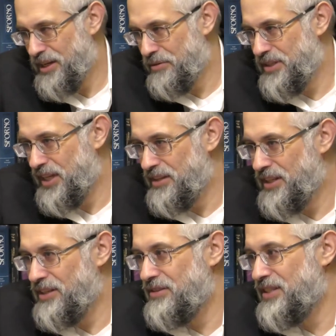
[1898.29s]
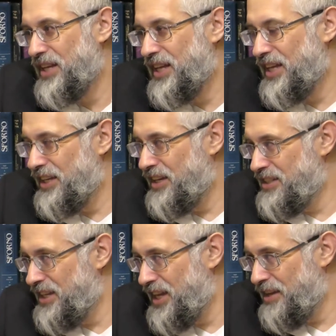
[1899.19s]
How would you say negias? He
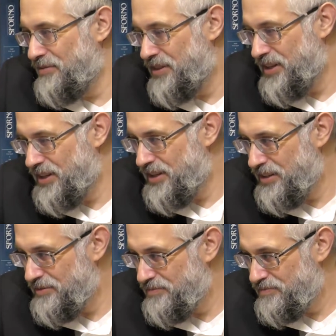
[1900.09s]
doesn't have the